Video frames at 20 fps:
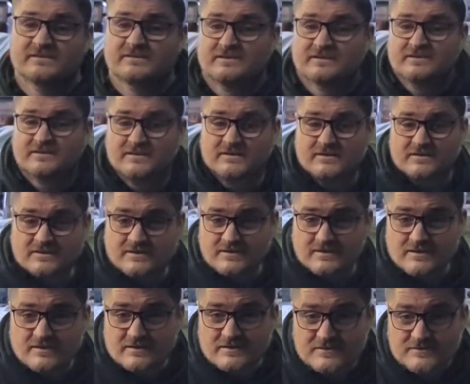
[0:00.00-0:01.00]
Let's
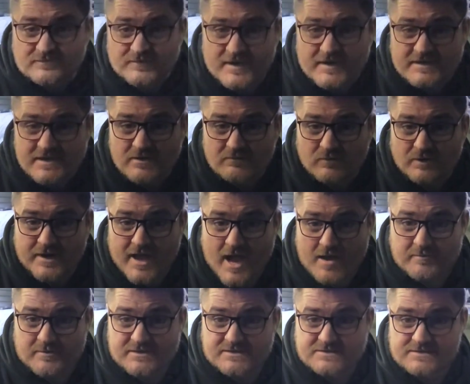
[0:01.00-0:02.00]
find out what
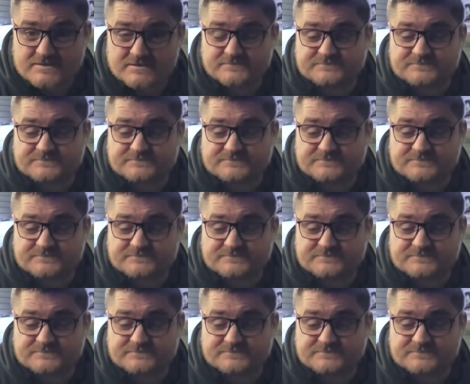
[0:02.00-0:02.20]
happened.